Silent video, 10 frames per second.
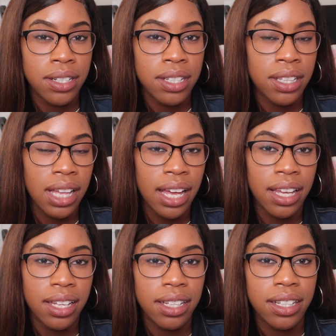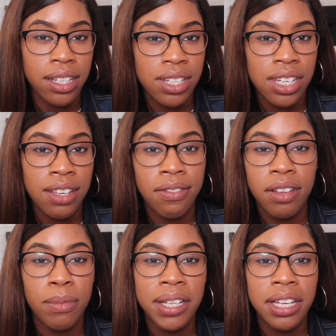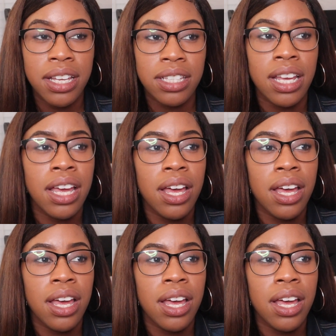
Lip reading: until I achieve it, because